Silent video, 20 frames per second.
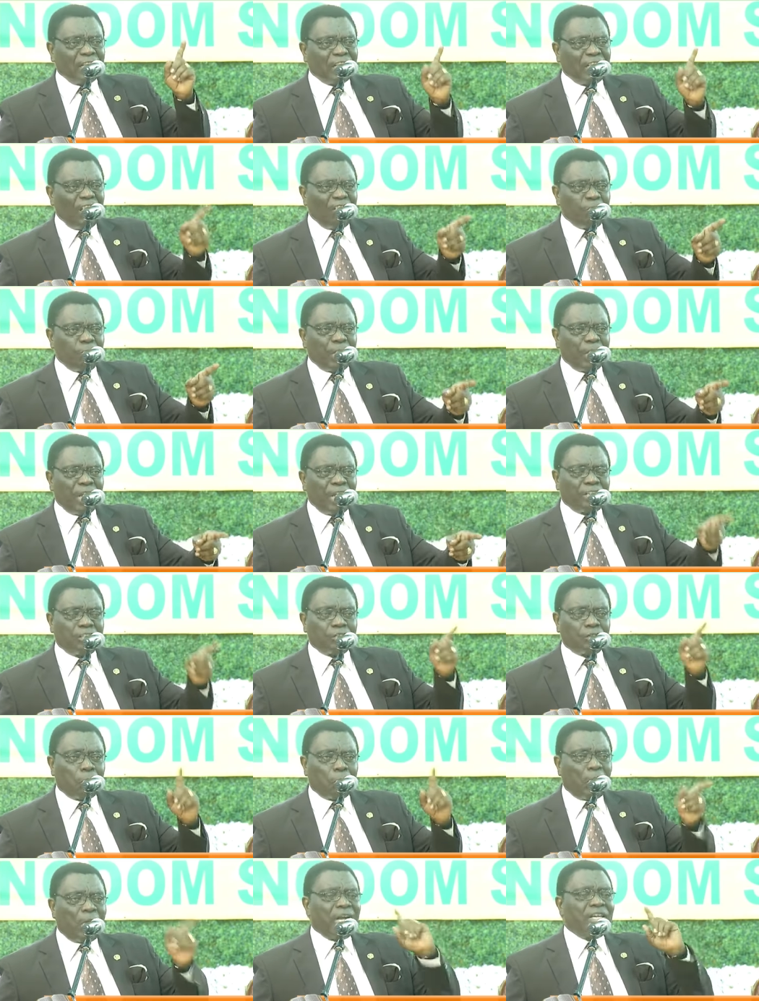gave birth
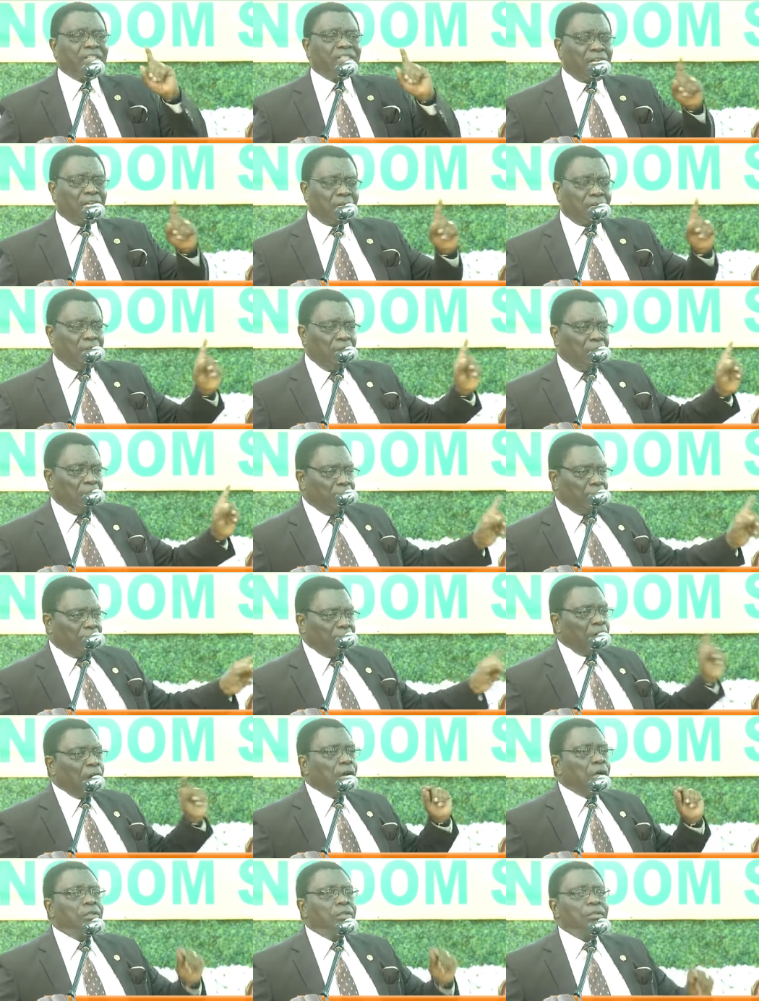to Isaac.
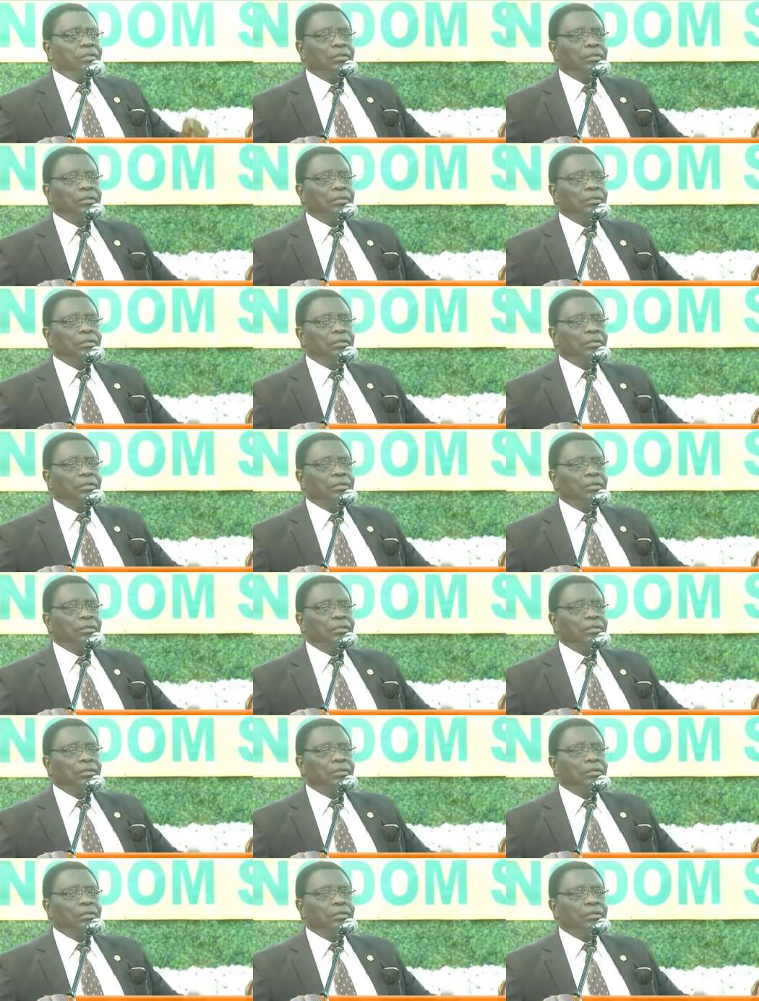Read on.